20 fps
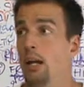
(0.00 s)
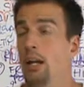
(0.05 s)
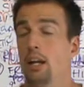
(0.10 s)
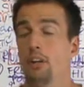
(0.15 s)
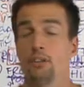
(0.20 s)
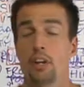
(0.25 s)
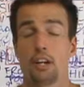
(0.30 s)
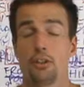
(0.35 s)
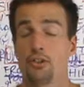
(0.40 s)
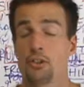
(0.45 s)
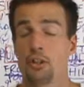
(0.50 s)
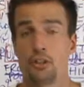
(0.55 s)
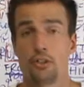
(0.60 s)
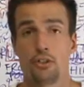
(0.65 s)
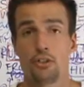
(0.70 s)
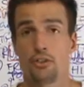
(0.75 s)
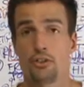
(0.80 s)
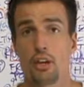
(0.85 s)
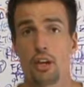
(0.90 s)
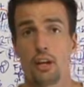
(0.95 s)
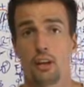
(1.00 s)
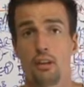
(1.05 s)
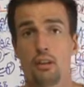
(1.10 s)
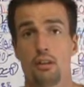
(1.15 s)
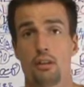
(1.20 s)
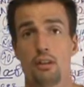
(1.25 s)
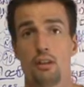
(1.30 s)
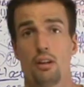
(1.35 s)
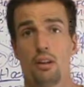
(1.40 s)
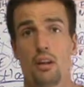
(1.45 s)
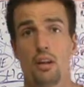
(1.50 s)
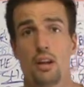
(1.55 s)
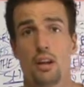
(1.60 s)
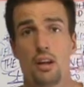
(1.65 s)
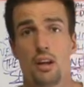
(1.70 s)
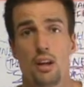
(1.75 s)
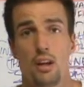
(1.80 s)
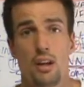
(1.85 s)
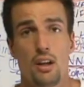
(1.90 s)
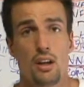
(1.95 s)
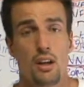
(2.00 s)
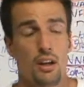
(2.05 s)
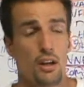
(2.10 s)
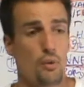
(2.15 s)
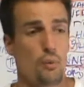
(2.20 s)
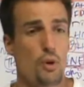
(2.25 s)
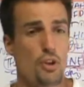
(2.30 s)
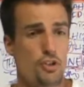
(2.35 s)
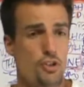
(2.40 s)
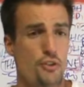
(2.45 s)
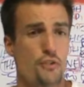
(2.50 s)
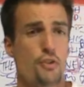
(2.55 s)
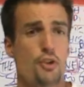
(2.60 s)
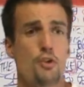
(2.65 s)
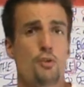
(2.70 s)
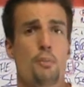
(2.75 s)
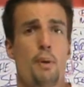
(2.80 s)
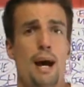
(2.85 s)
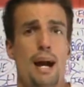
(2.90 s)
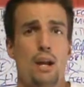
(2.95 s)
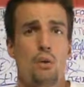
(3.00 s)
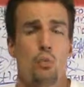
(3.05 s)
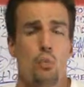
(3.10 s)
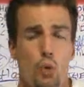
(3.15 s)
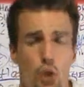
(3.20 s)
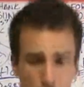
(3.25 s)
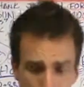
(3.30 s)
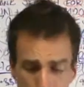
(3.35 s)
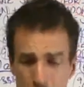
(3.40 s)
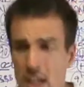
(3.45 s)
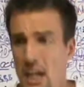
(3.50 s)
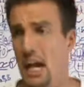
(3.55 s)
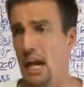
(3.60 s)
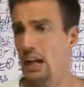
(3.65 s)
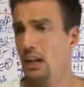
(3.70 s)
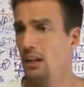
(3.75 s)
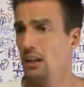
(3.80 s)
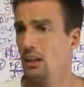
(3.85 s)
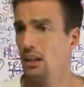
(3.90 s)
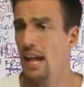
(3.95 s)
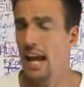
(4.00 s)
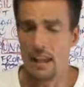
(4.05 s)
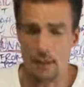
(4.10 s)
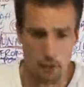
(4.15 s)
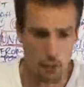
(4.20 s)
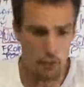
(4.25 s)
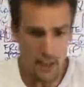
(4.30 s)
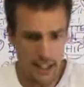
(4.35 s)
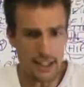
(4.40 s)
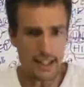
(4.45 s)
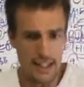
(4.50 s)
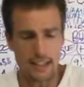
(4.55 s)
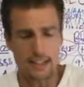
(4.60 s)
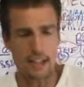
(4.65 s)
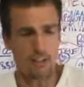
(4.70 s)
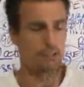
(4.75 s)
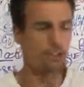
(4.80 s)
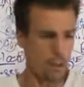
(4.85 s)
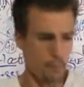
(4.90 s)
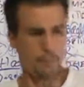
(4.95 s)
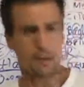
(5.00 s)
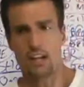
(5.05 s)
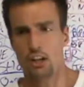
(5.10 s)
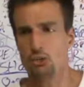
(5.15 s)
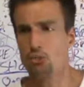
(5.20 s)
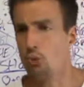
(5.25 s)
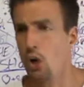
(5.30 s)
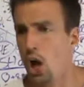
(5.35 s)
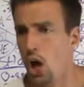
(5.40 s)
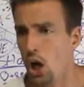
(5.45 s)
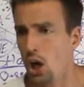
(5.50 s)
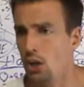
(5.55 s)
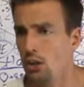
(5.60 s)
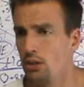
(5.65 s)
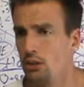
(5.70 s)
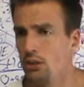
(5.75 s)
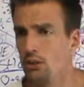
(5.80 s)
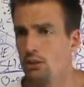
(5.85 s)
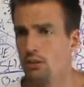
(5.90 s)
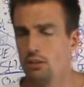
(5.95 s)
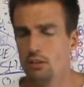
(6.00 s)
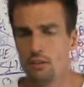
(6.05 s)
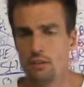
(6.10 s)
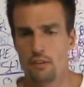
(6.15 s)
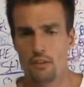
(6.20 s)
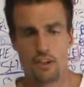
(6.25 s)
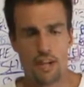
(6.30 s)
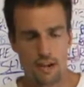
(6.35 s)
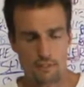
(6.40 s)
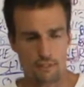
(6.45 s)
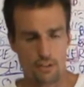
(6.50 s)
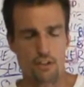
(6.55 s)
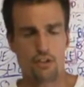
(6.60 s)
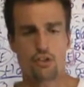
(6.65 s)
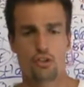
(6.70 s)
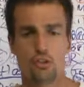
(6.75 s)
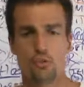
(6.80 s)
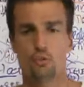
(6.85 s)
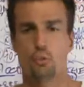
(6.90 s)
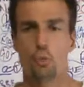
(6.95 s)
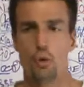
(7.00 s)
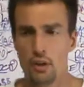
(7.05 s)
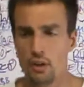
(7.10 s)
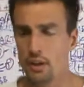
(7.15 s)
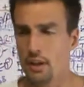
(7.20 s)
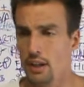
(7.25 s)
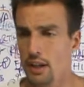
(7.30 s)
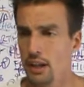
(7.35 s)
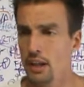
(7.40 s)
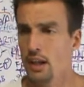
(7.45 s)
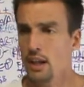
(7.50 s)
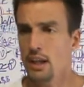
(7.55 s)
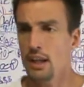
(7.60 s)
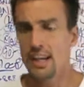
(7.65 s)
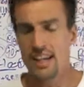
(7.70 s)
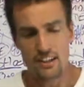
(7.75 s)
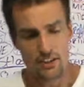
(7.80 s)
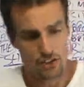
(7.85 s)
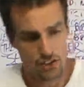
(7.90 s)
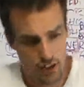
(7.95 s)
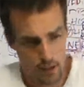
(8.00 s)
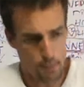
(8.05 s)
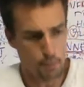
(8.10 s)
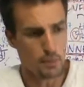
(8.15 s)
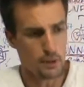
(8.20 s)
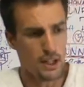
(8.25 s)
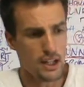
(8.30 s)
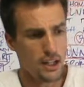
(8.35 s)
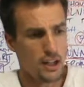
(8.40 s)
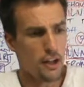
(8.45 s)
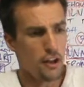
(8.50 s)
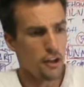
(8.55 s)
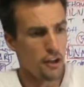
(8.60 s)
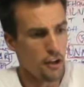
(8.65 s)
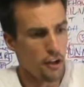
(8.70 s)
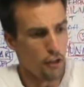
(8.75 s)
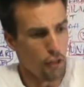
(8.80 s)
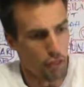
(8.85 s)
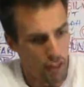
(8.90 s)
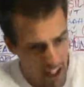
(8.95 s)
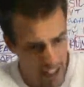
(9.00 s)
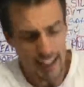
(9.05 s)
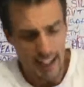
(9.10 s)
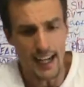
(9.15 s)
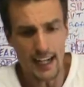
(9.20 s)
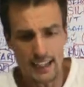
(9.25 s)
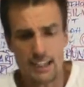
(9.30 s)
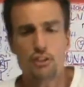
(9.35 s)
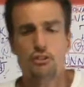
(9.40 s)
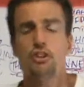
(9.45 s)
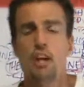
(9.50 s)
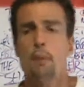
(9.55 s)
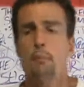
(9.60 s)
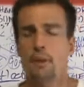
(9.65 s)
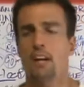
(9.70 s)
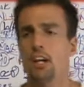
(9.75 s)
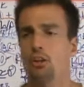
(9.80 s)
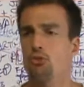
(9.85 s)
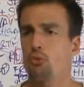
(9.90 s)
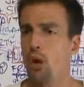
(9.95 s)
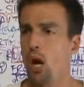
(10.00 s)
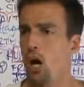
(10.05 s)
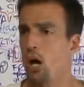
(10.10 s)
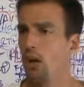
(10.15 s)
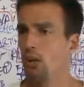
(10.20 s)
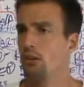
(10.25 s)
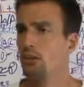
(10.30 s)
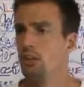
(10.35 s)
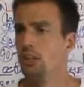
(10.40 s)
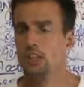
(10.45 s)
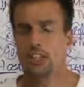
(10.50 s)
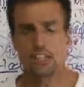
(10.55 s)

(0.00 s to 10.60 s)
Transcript: It's like Jesus said, which of you by worrying and thinking that something is wrong? The definition of worry is simply thinking that something is wrong.